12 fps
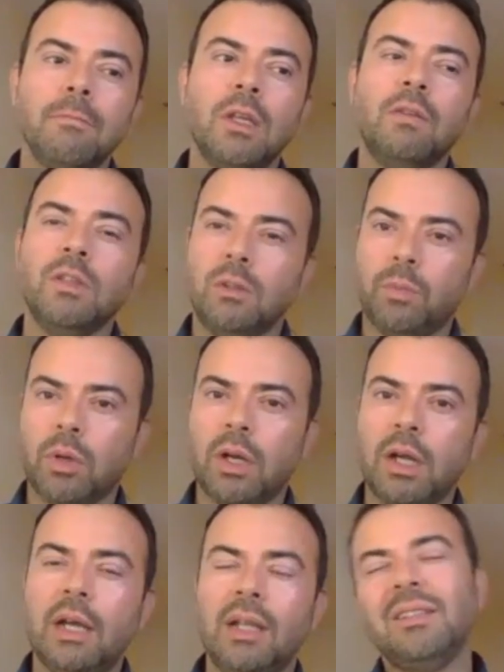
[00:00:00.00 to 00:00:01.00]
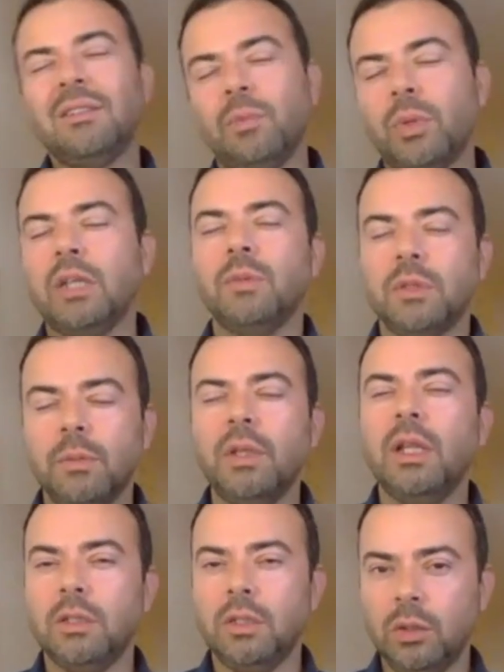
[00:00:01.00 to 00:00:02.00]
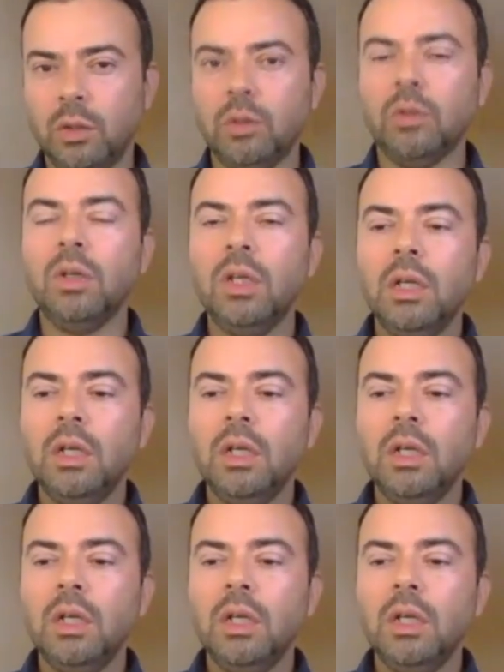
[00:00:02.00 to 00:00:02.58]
a surprise, not surprise, but something that's new